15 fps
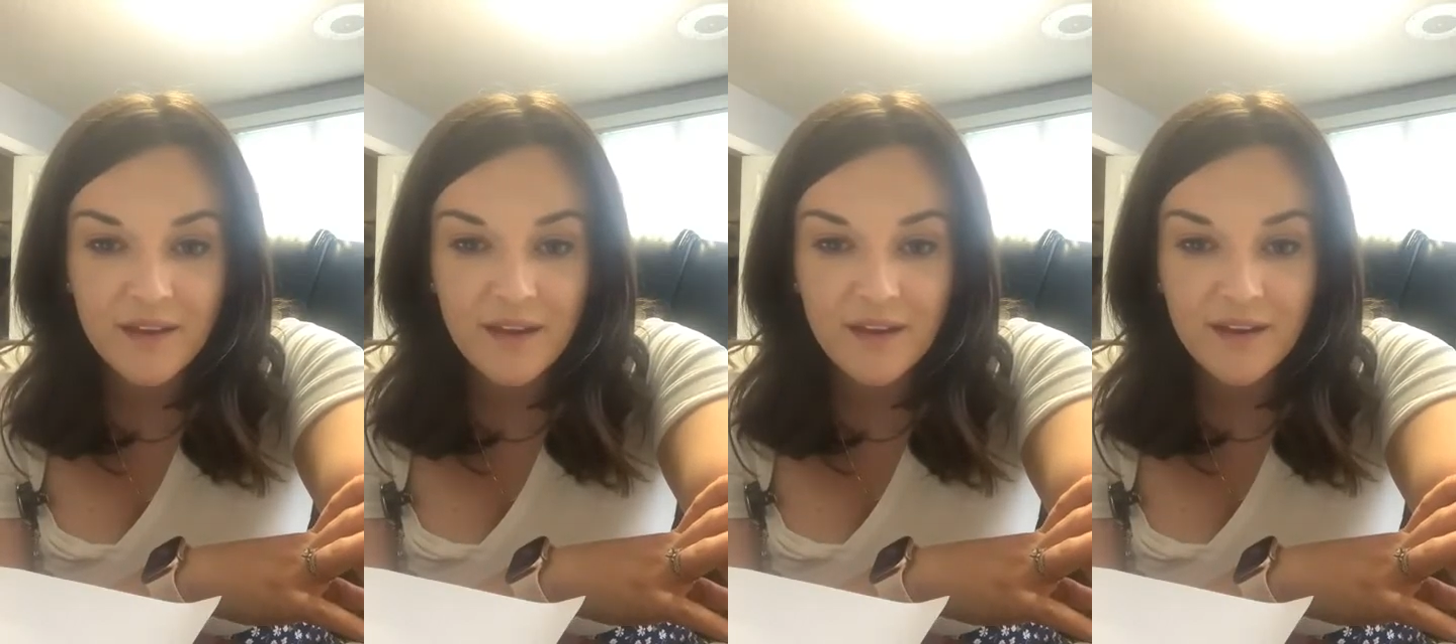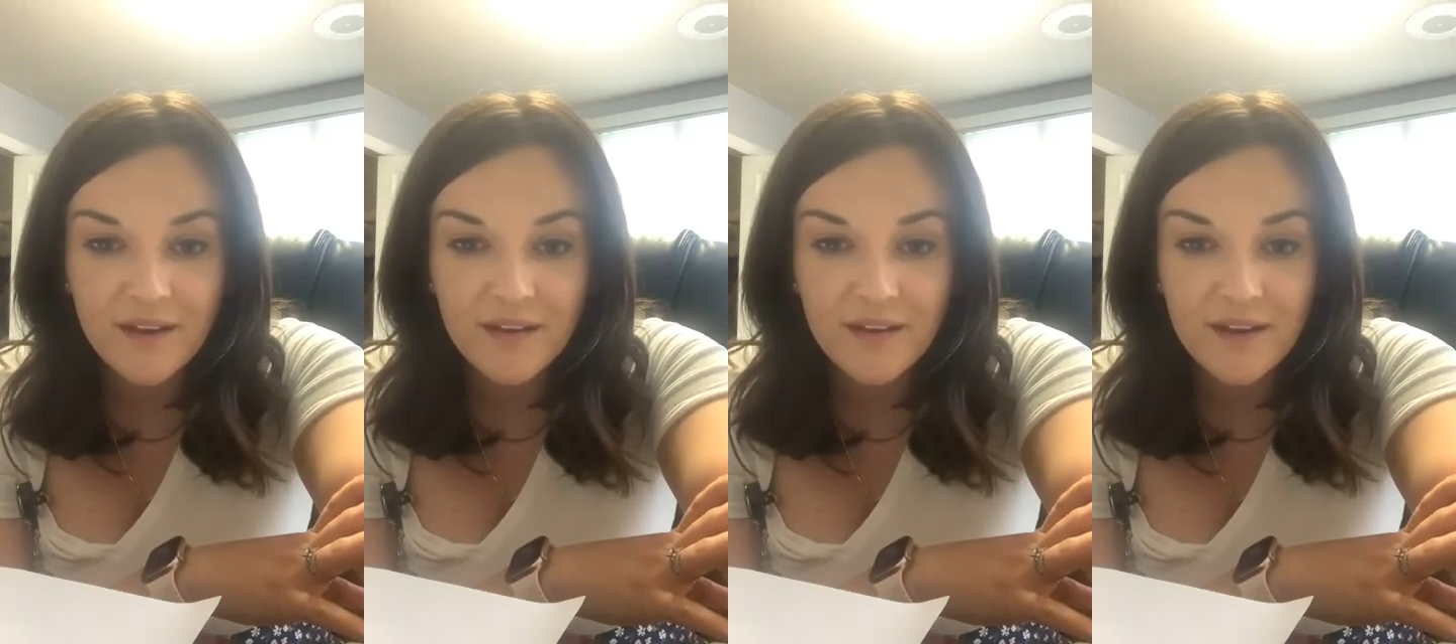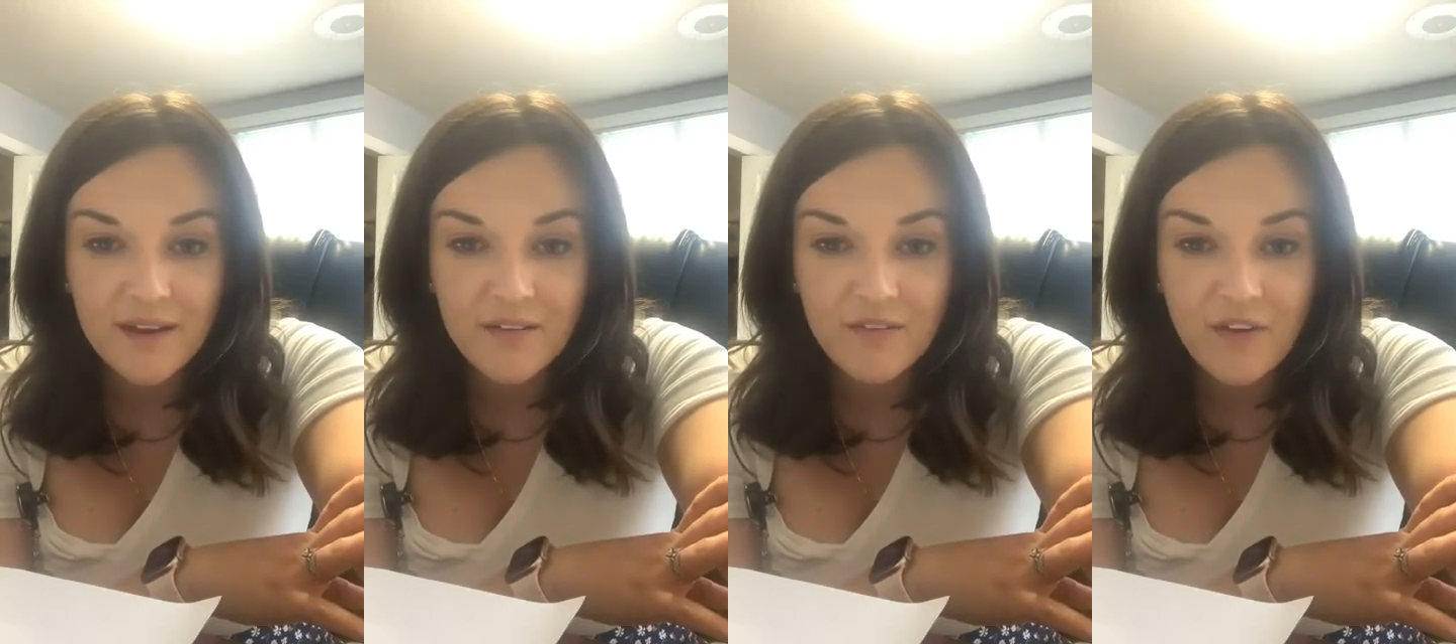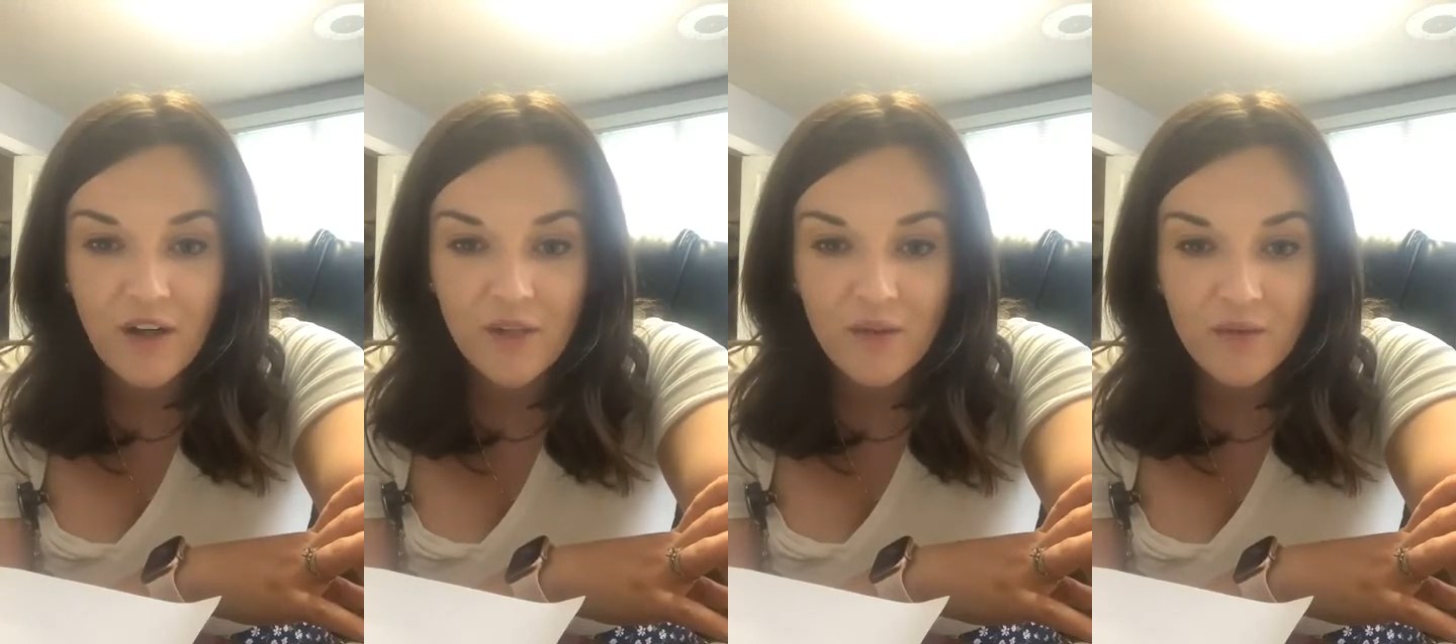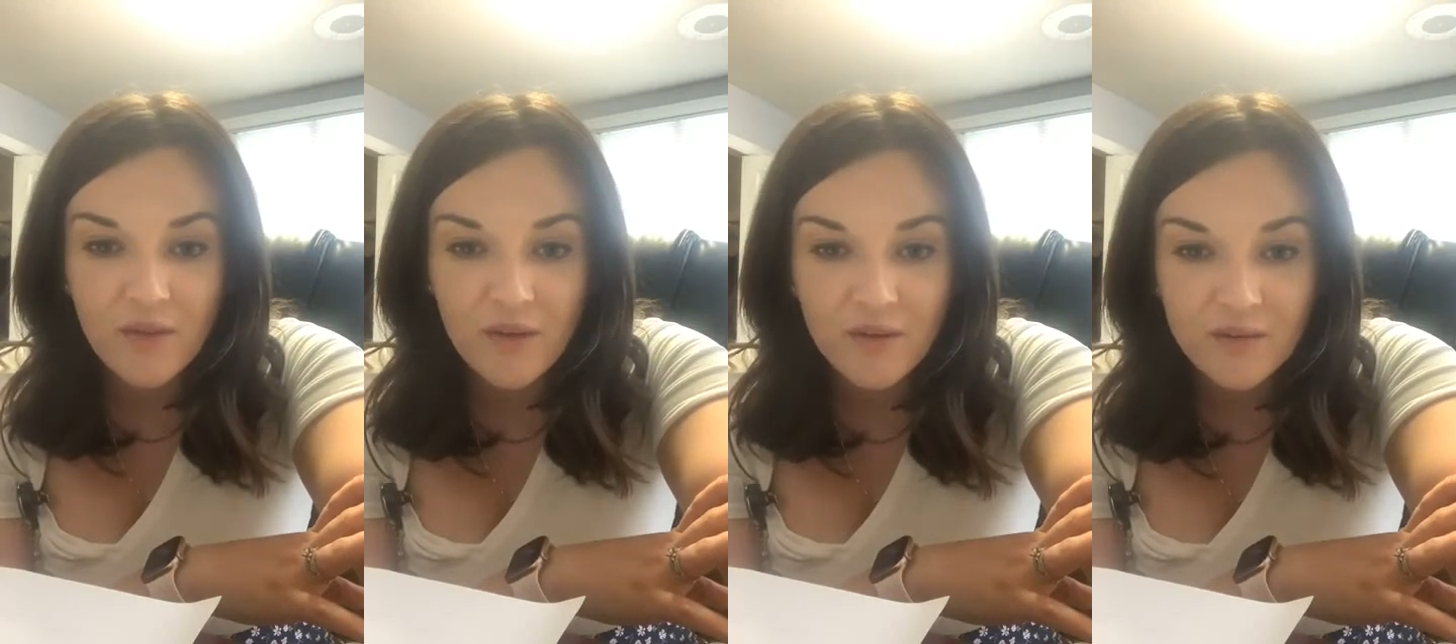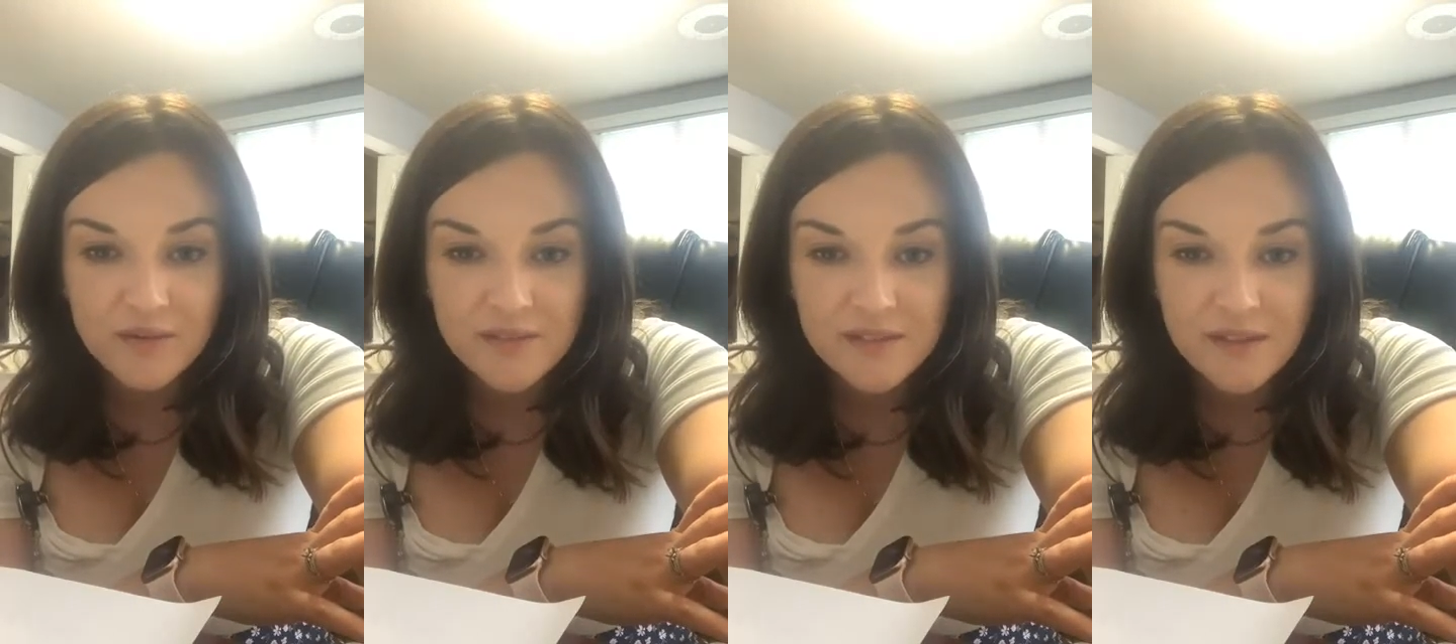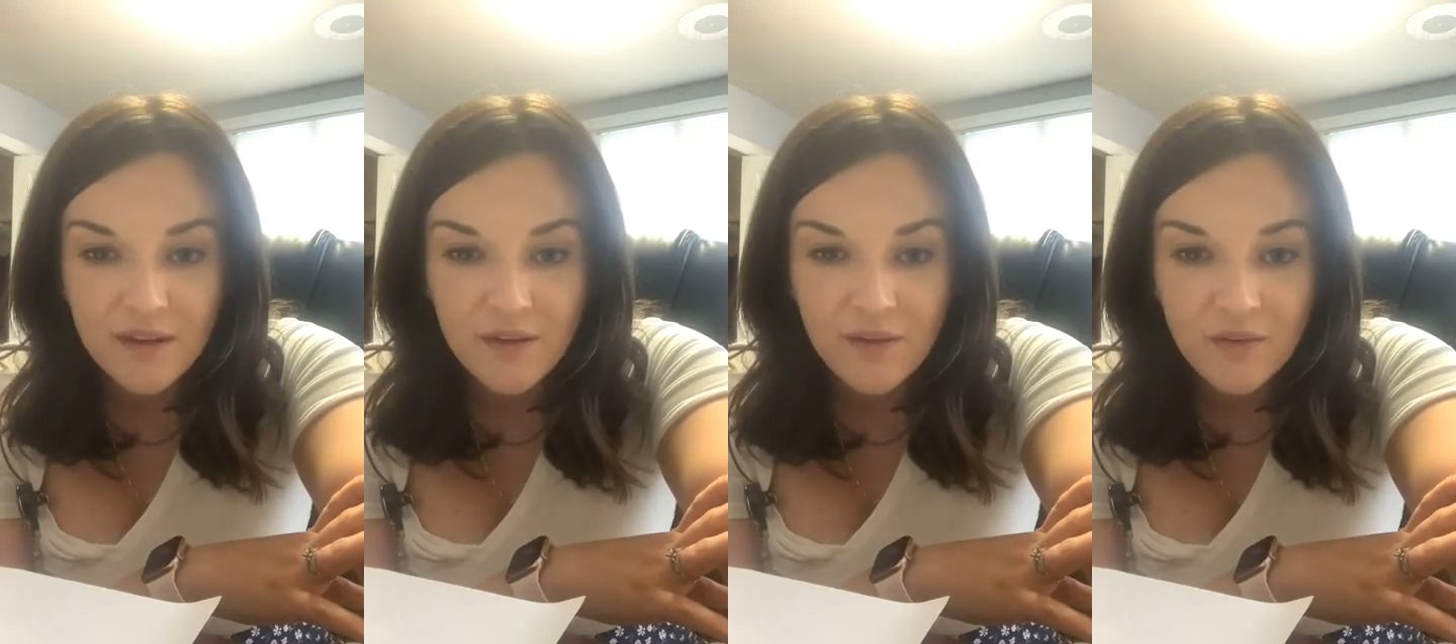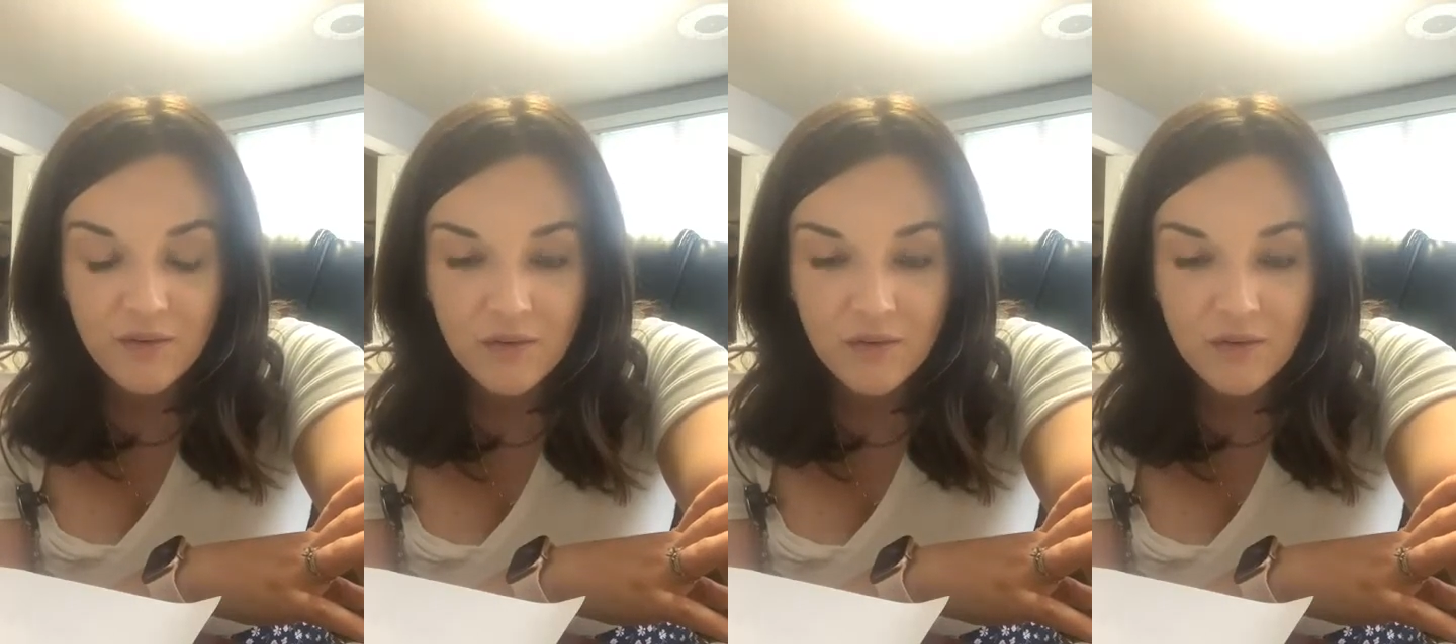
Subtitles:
and follow those. So